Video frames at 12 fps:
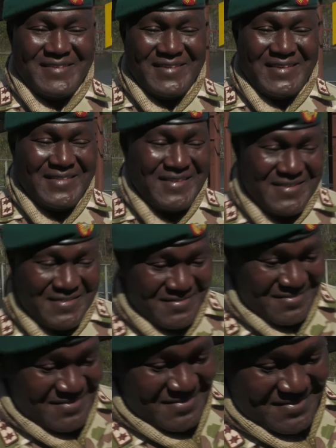All right.
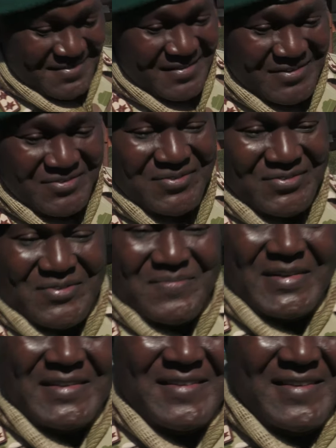Appreciate thank it. you so
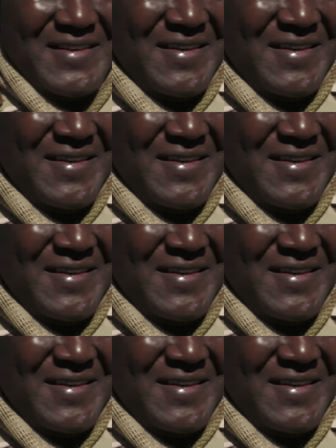much.